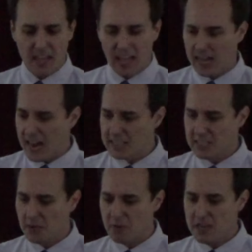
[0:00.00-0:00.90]
and as
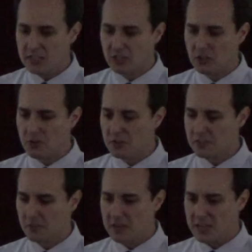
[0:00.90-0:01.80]
he reads two or
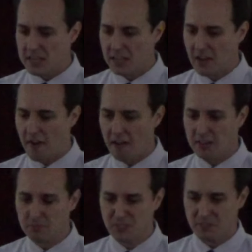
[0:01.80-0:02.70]
three
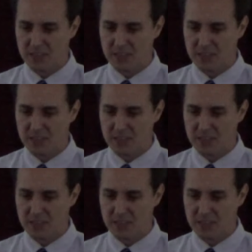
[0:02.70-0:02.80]
columns of